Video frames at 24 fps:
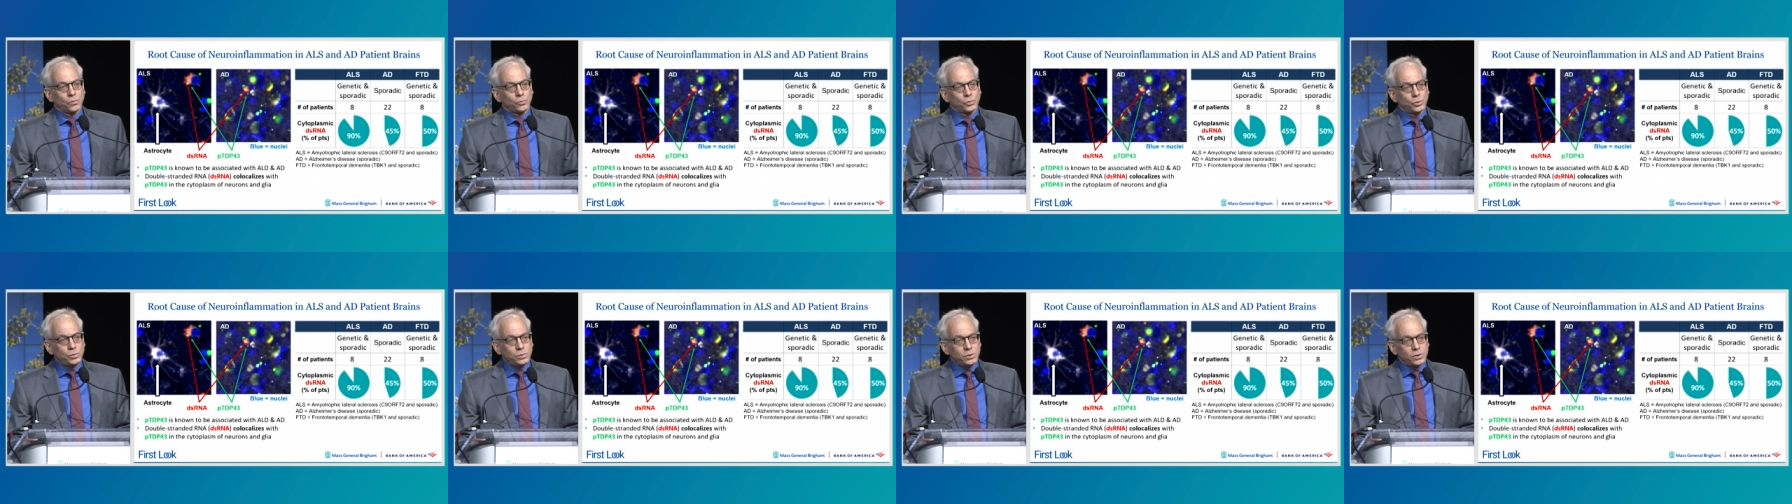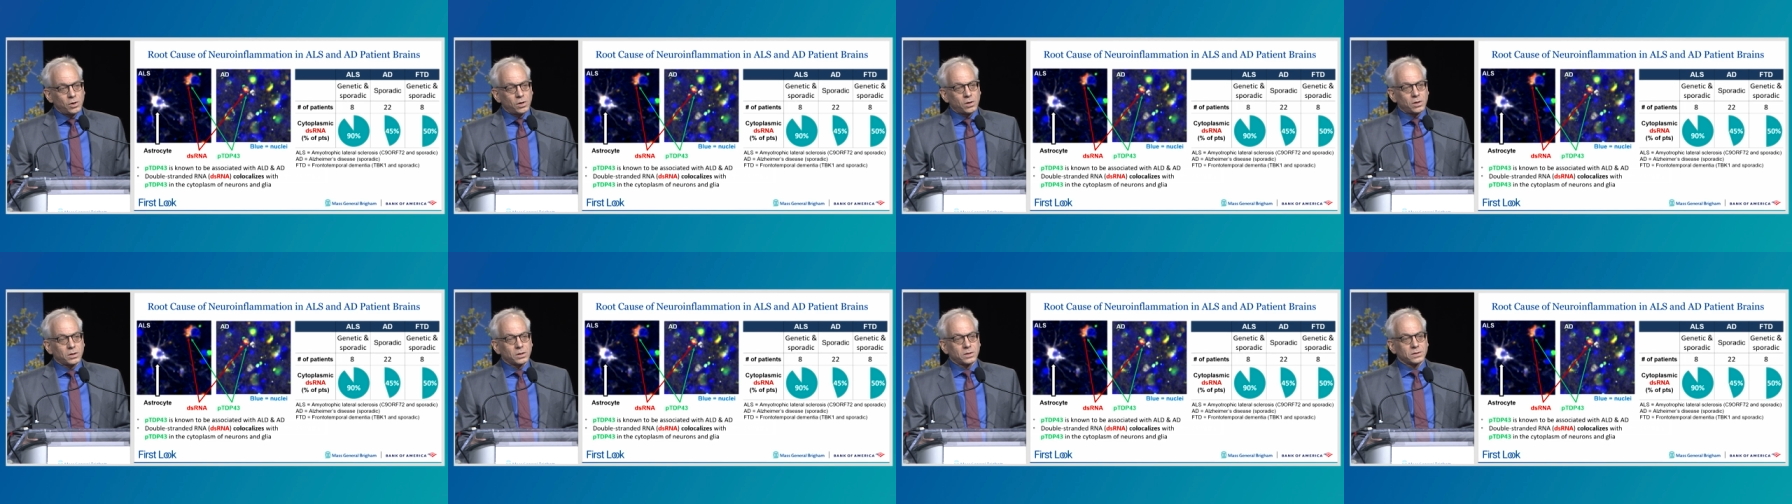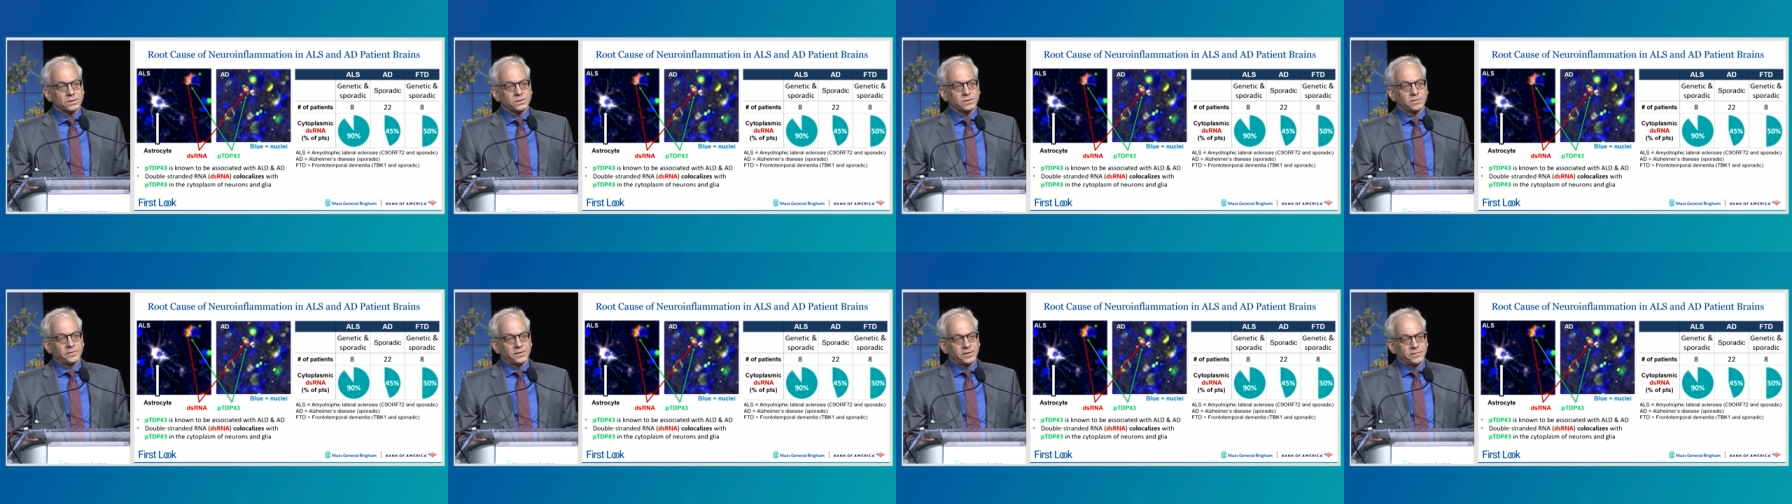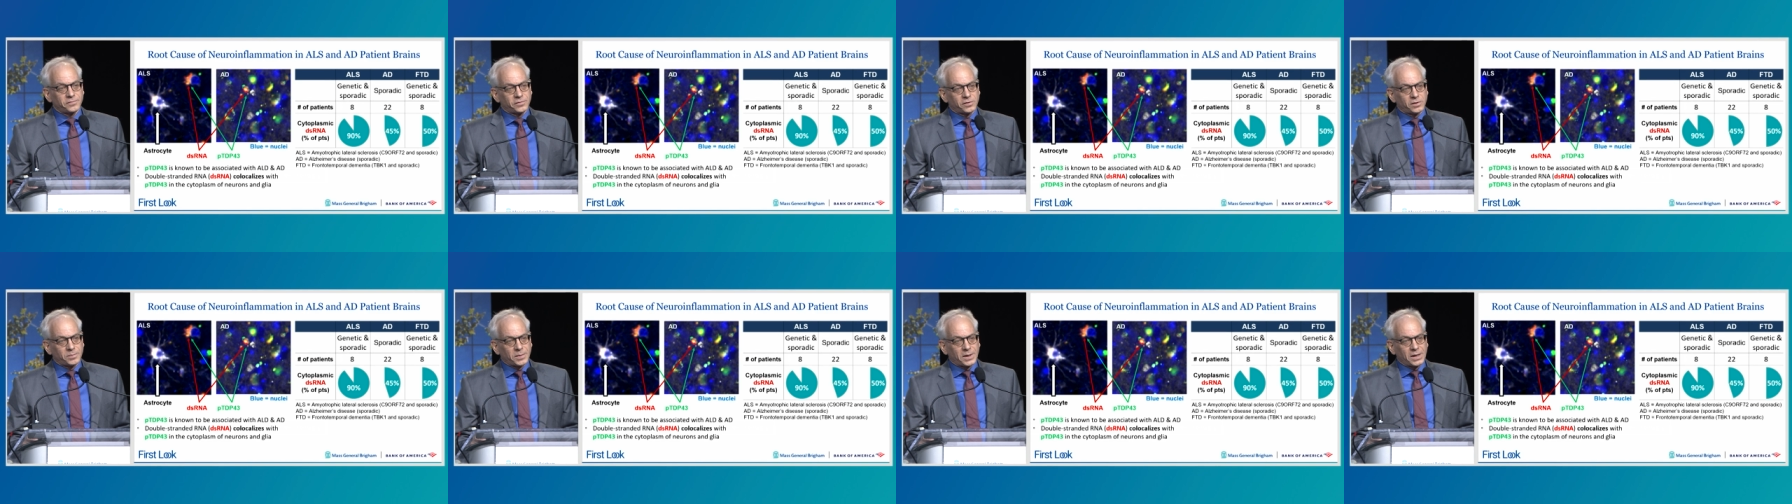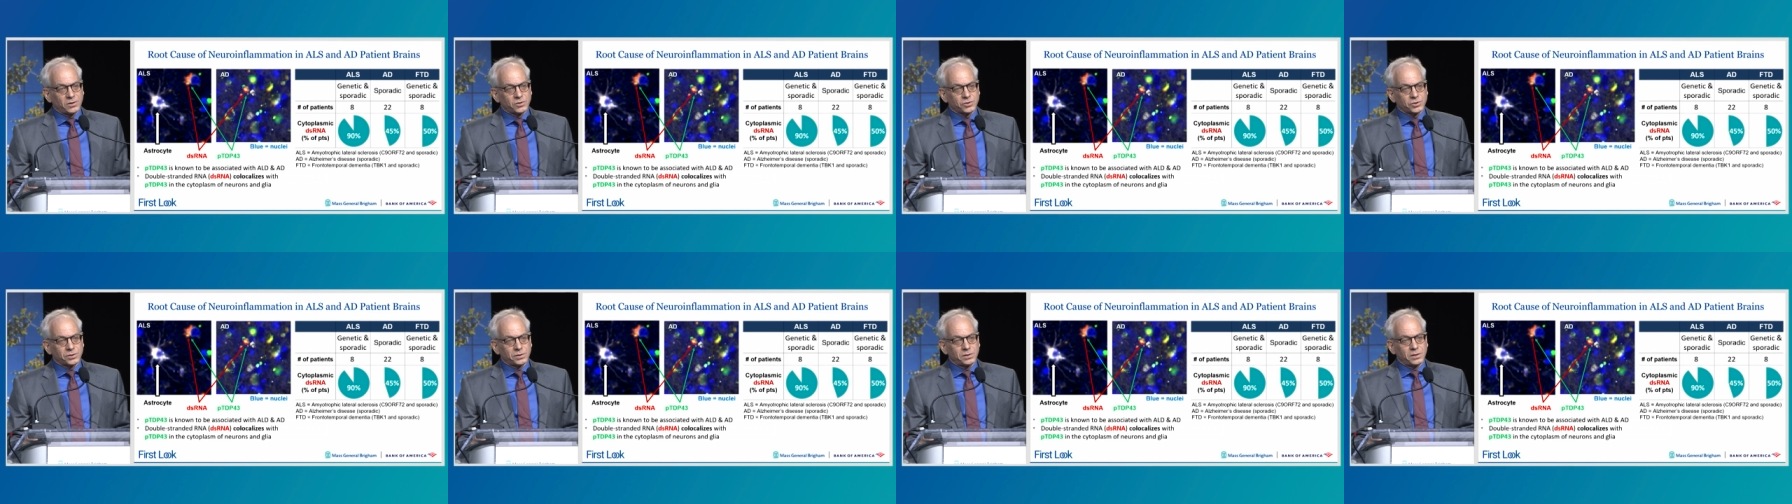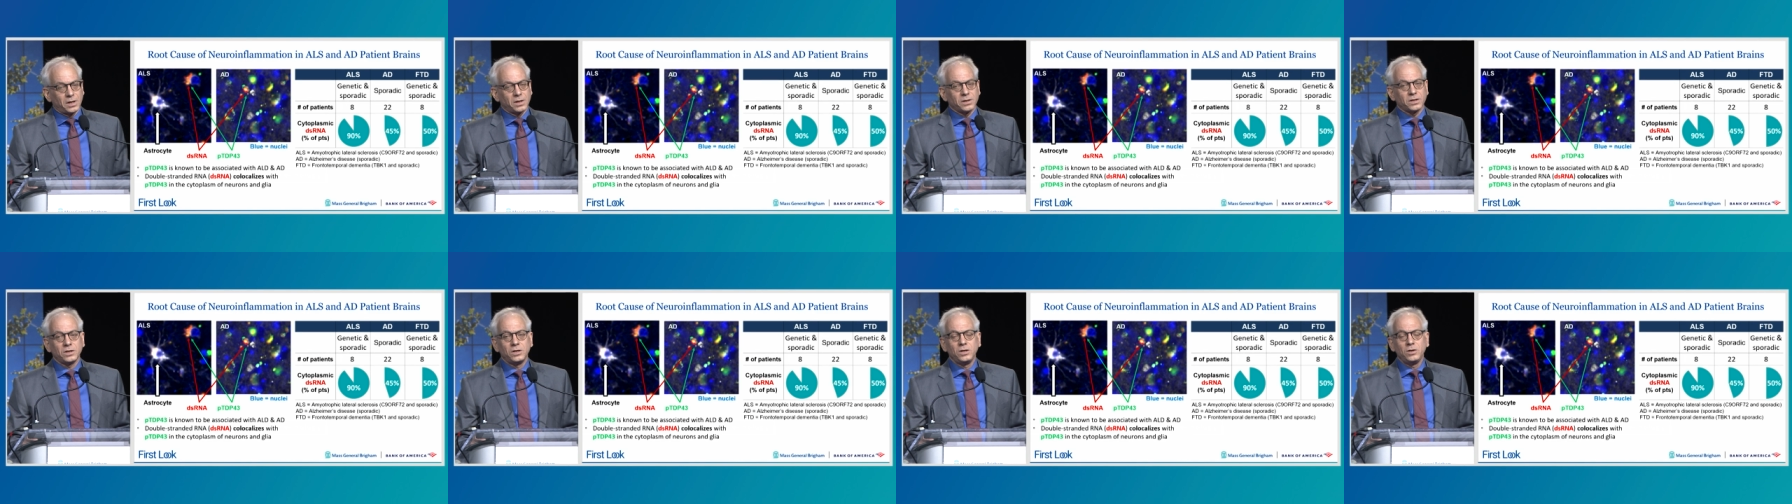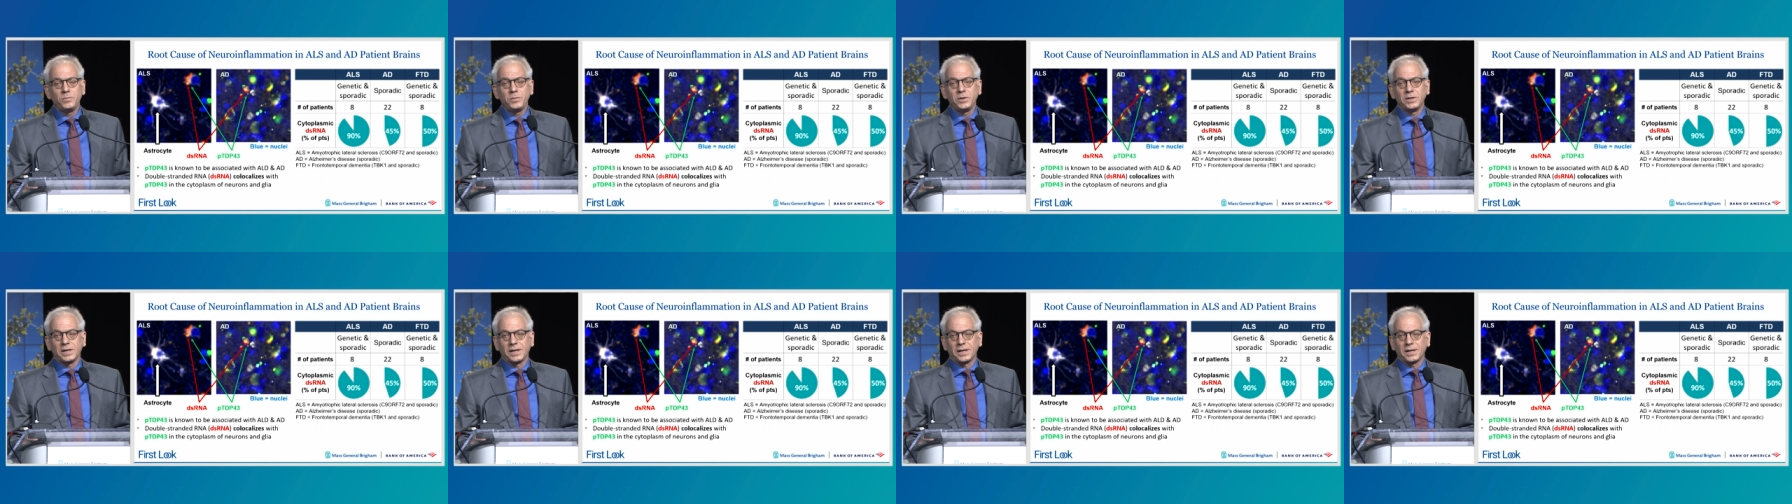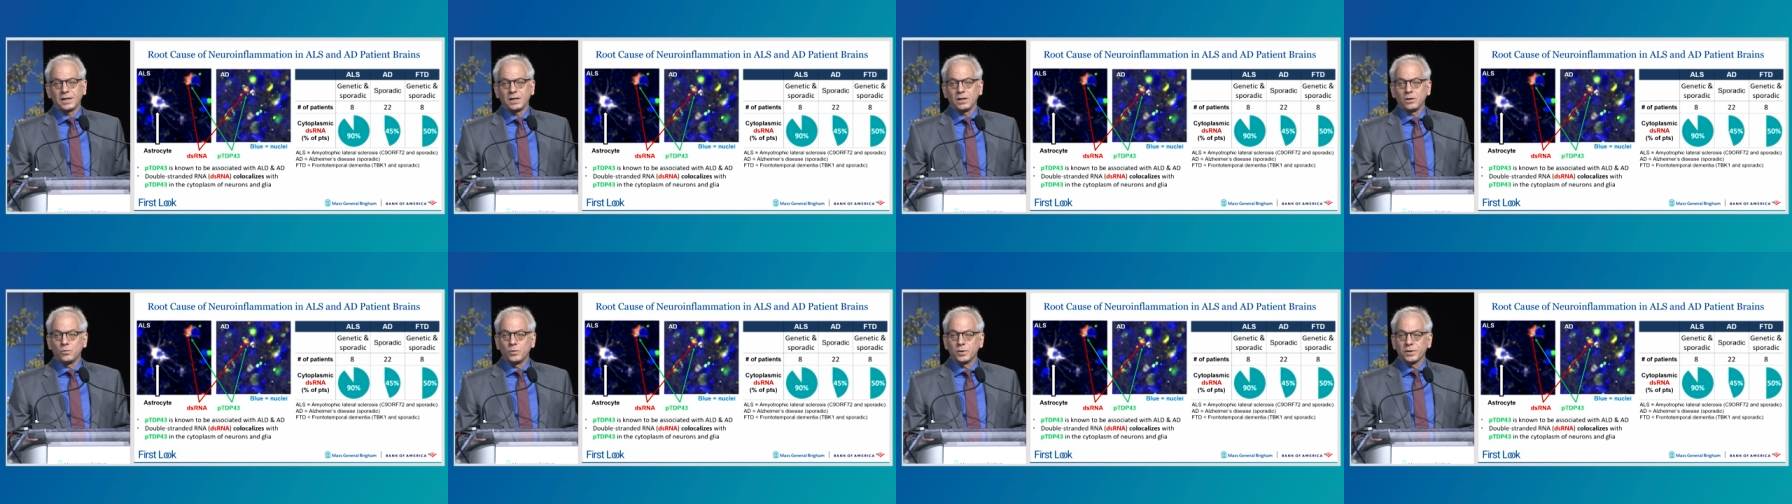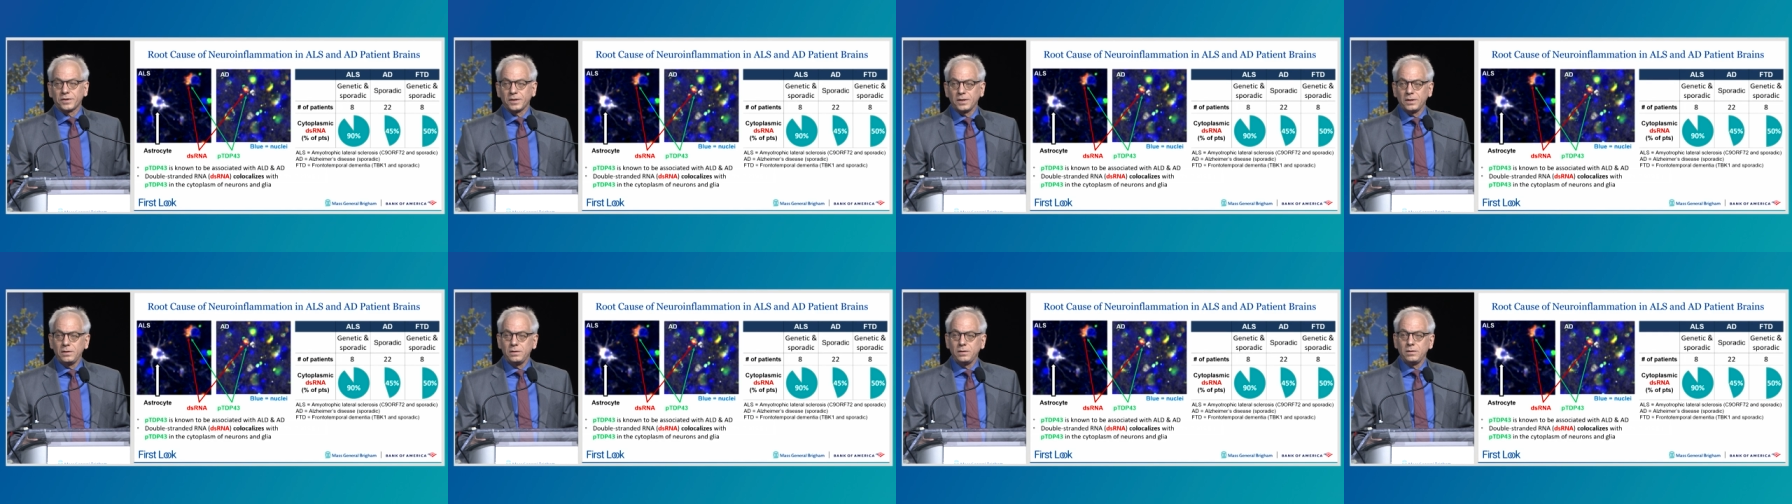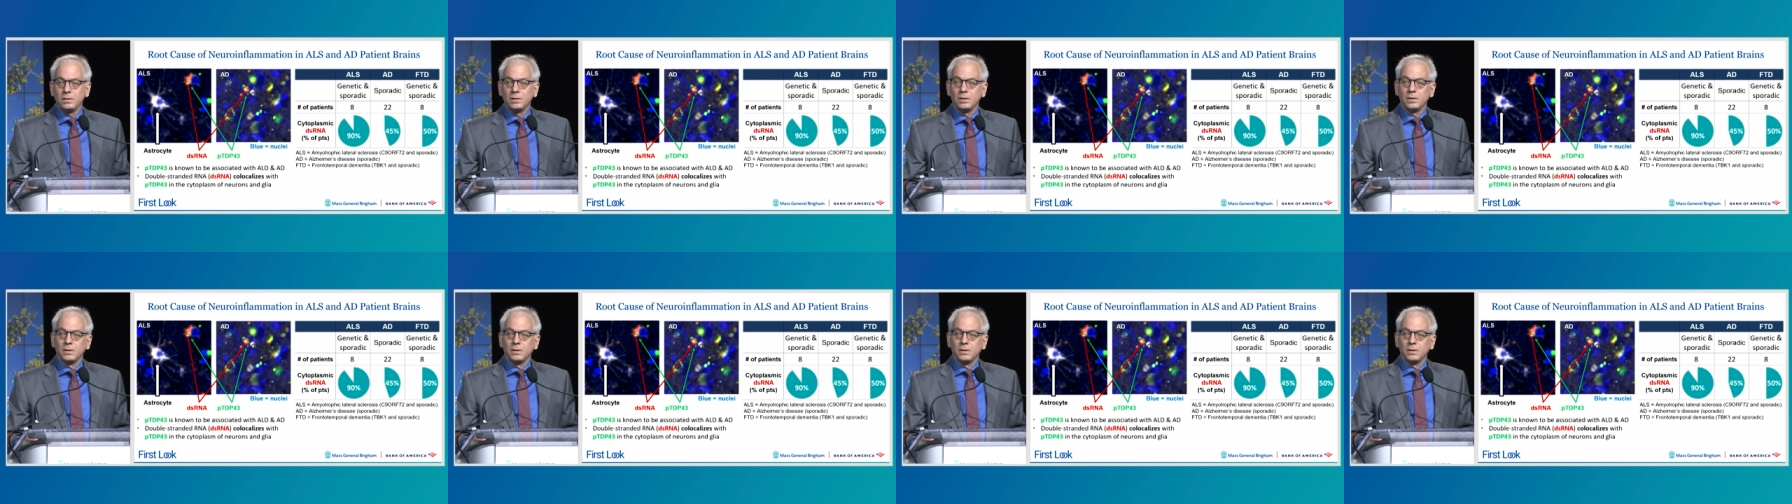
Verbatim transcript: root cause of inflammation accumulating within